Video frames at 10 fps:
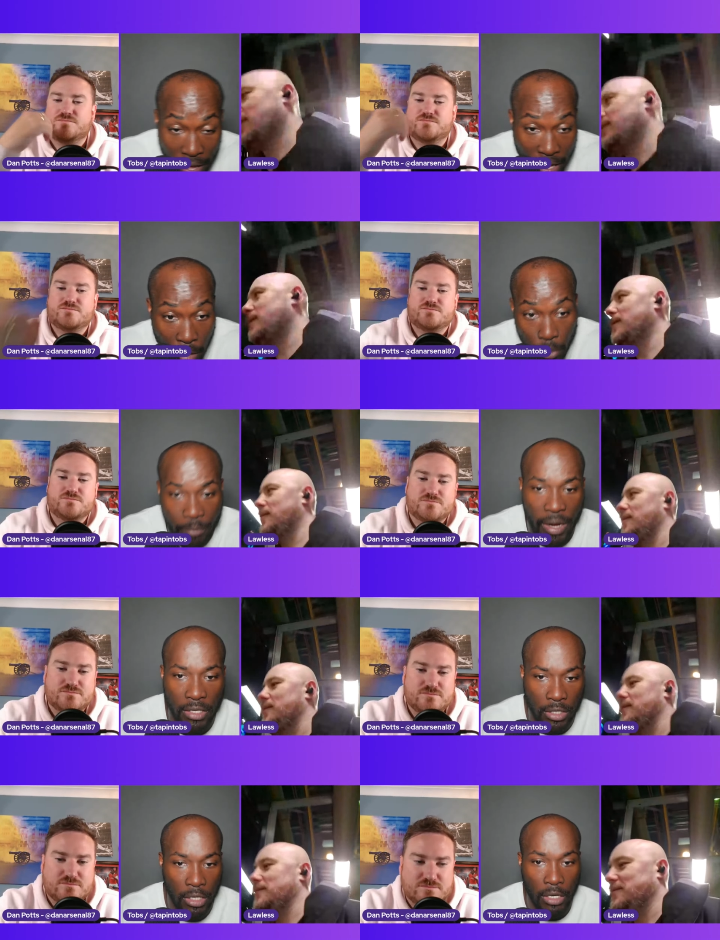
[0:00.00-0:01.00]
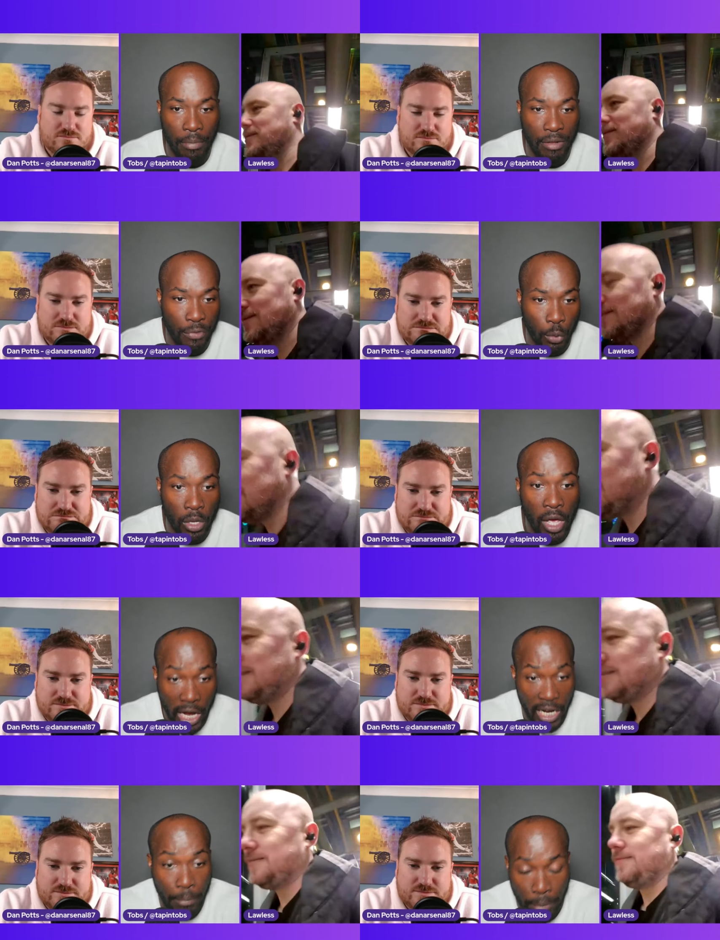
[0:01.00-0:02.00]
Speaker 1: him with Maddison in the midfield, and
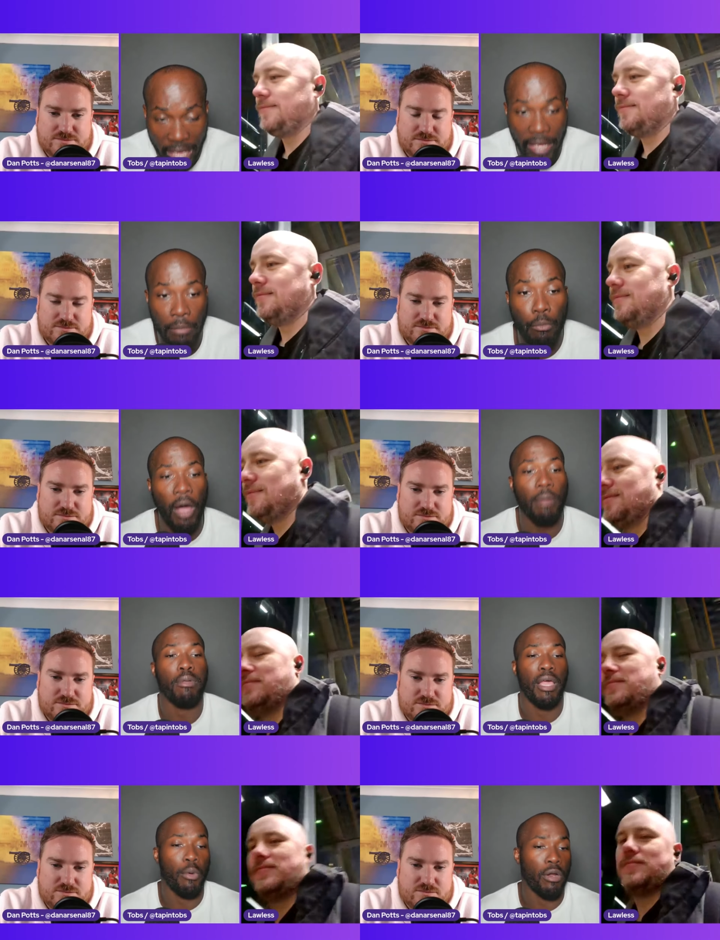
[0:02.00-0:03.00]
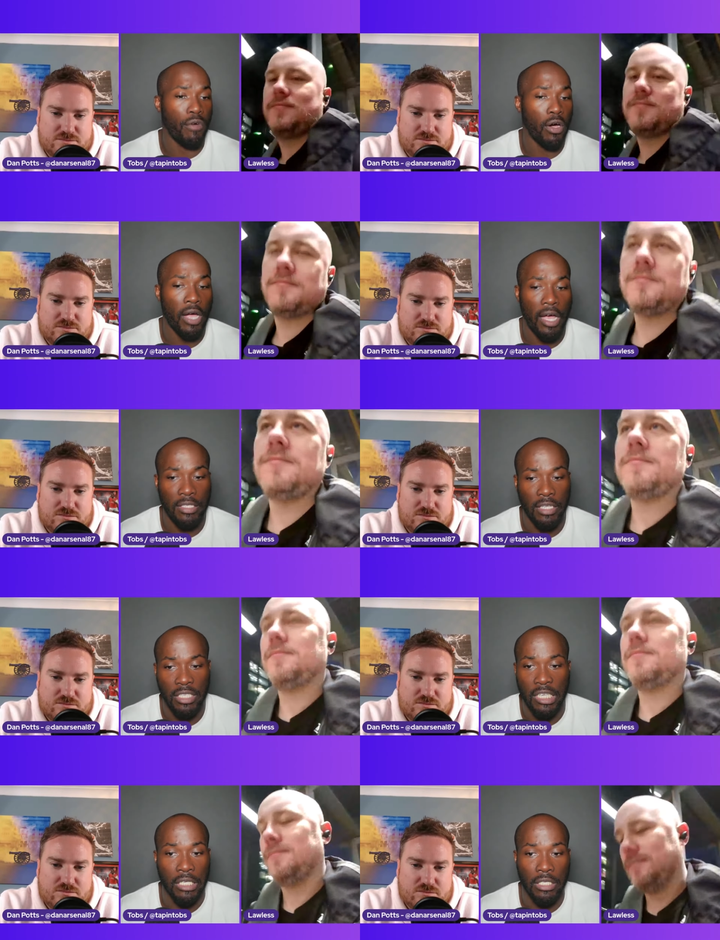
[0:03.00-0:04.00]
I'd play, I'd play one of our guys in the
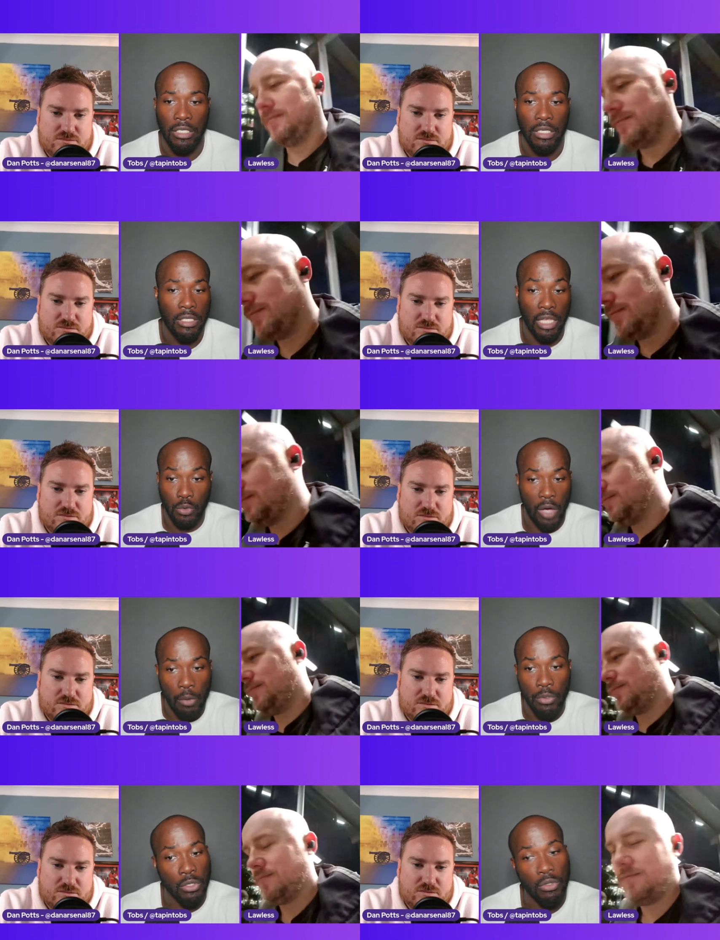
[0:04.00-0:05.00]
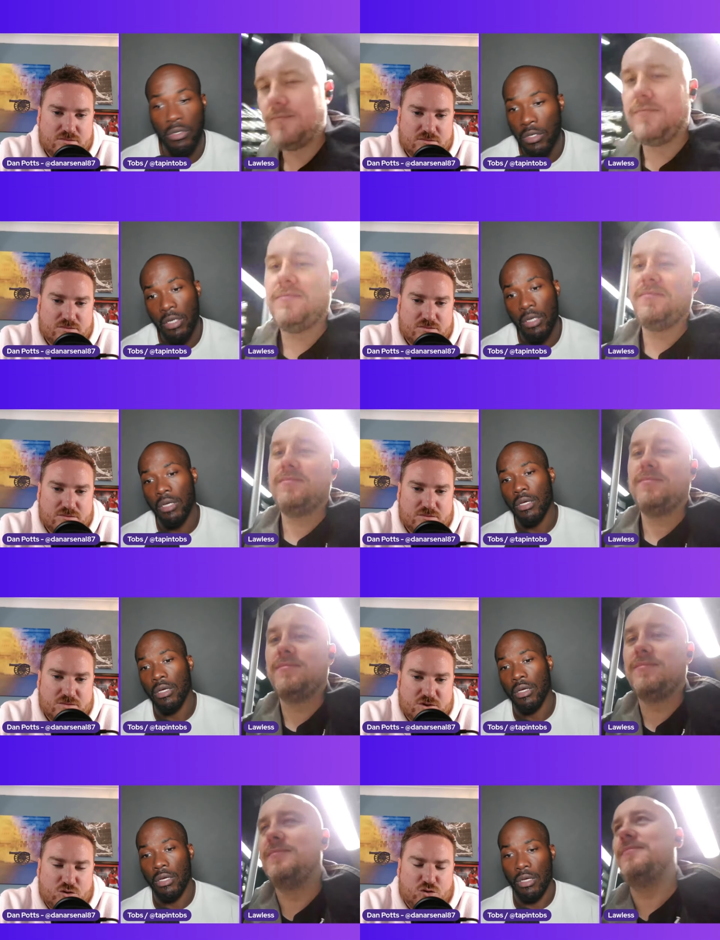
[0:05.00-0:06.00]
six. That's what I would do.
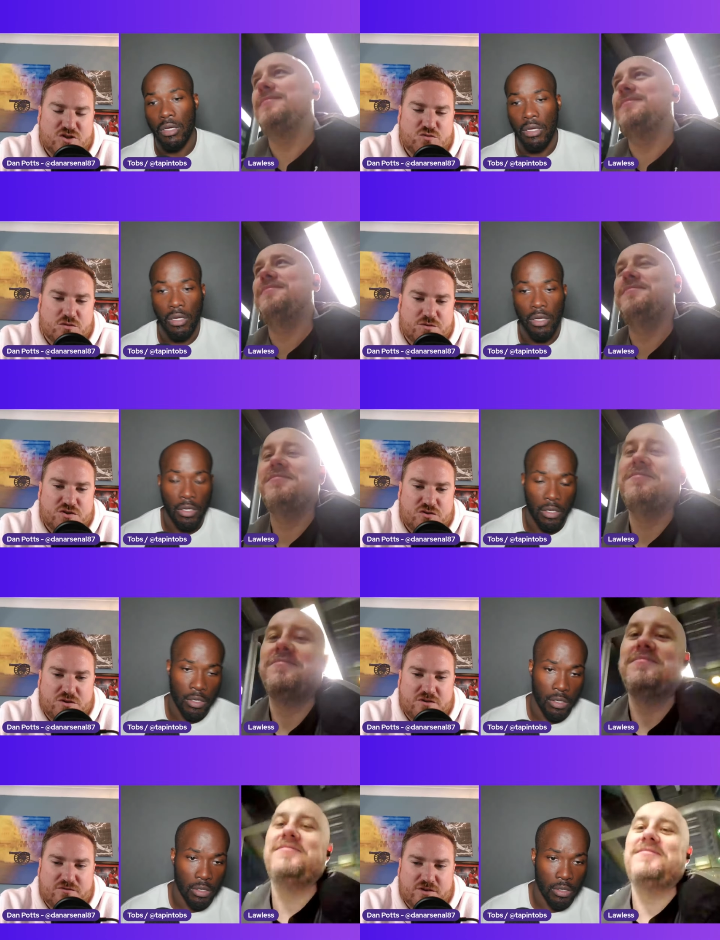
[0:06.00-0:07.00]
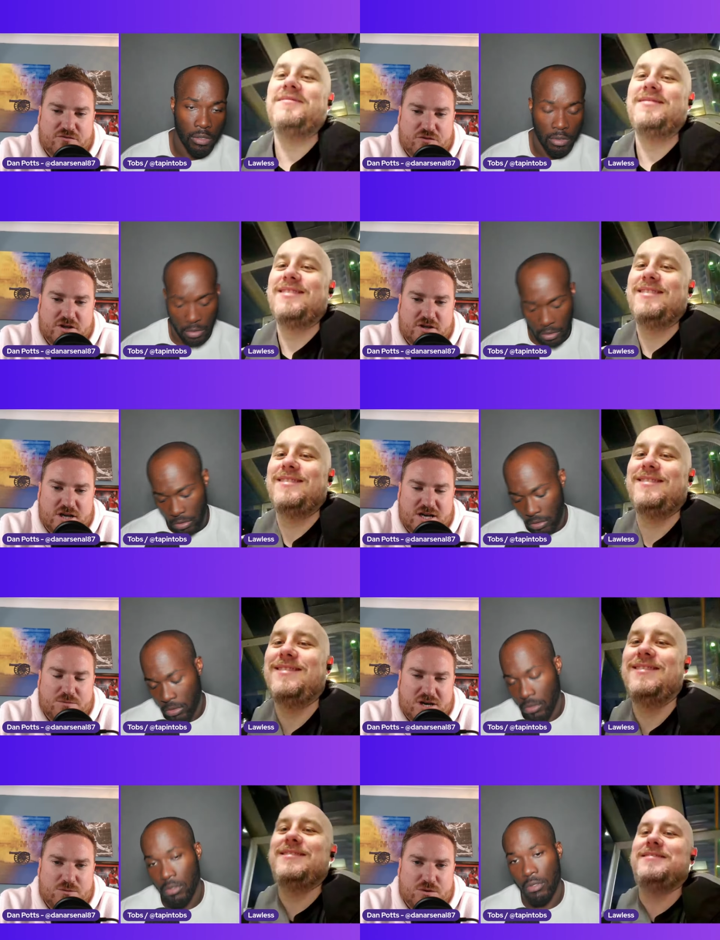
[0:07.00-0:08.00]
Speaker 2: Lawless, what would you do in a front three? I,
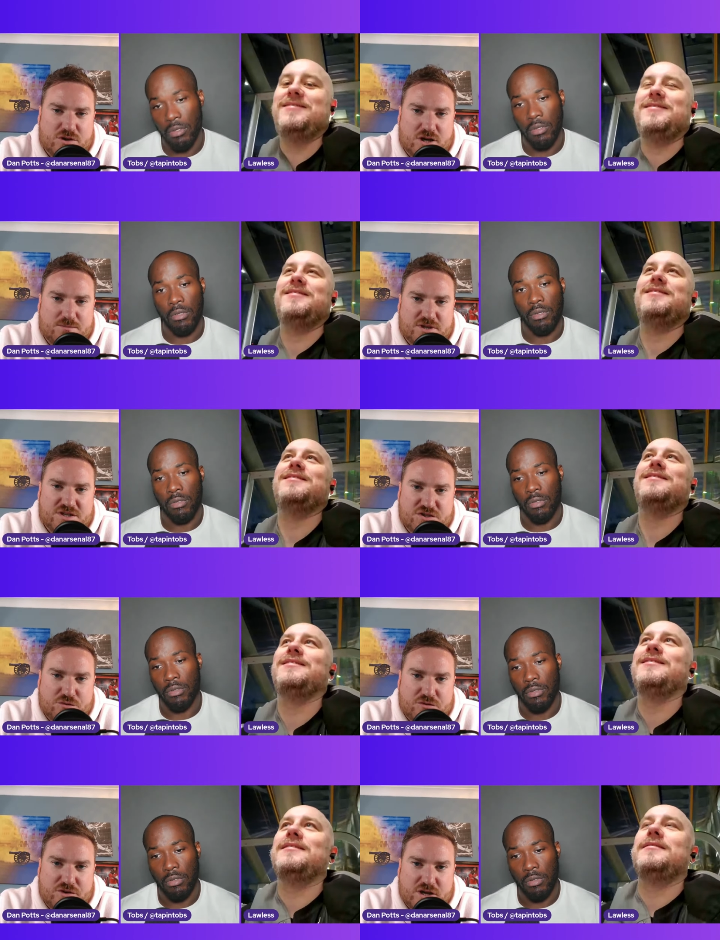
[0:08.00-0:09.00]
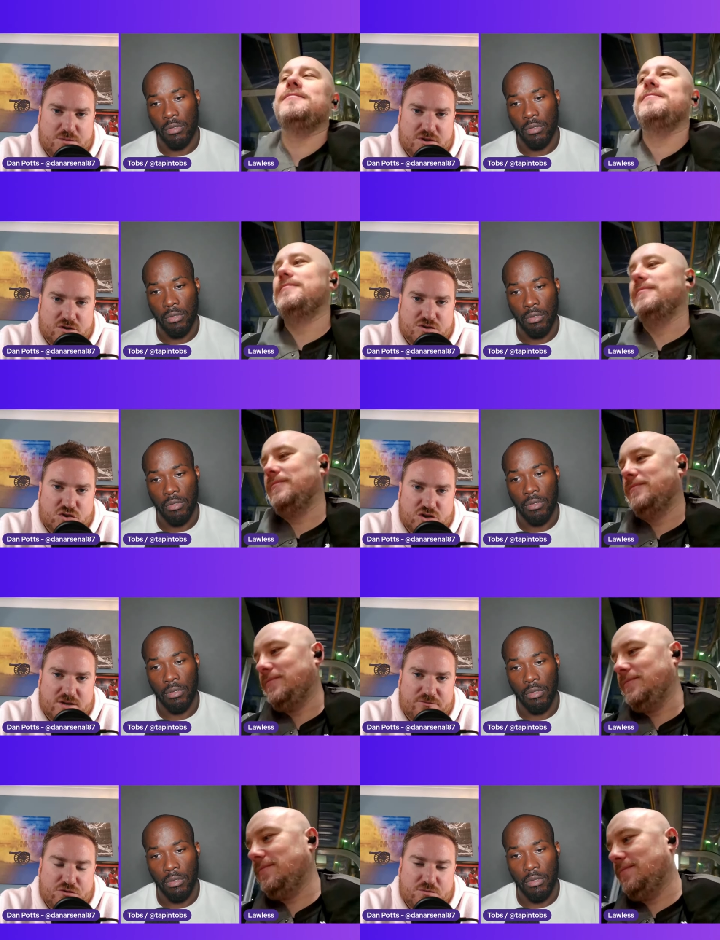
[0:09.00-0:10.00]
I would. I'm going to stick with it. I would go Son
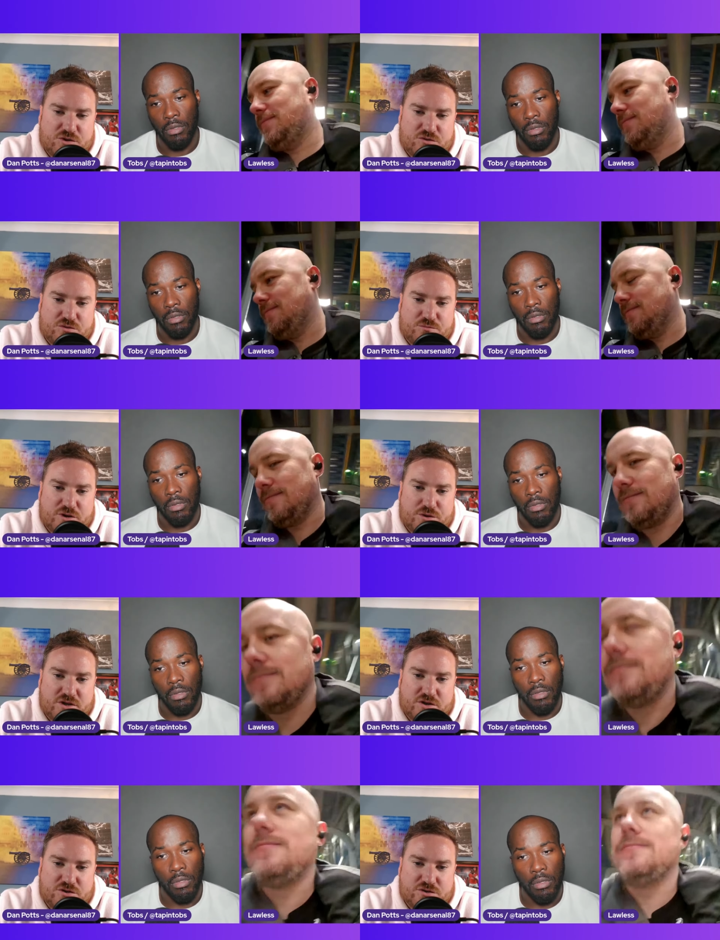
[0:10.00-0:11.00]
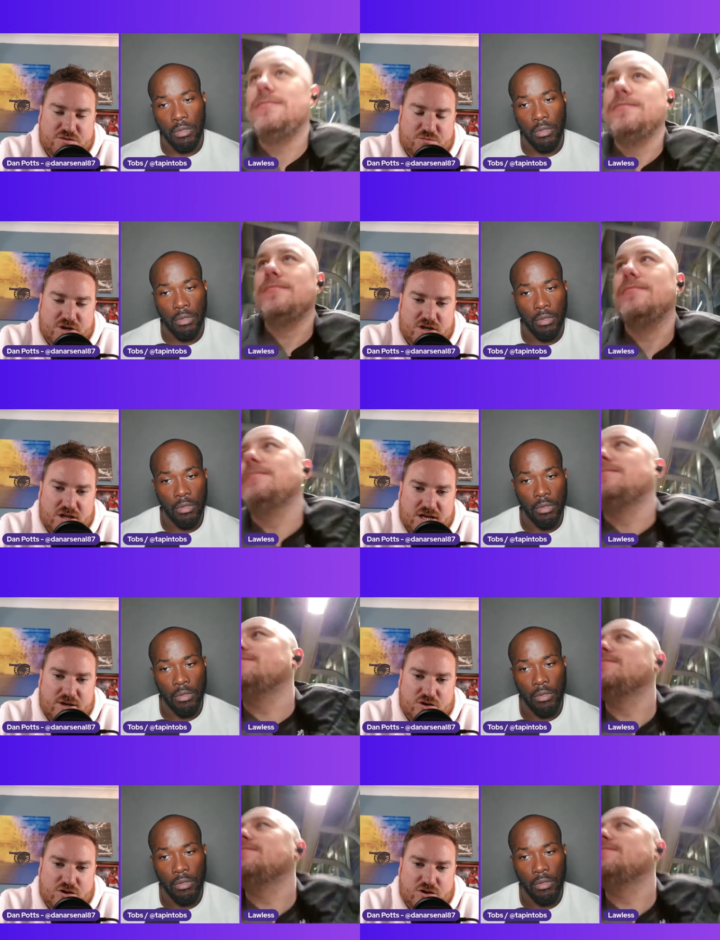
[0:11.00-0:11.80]
up through the middle and Bowen and Kudus, but uh,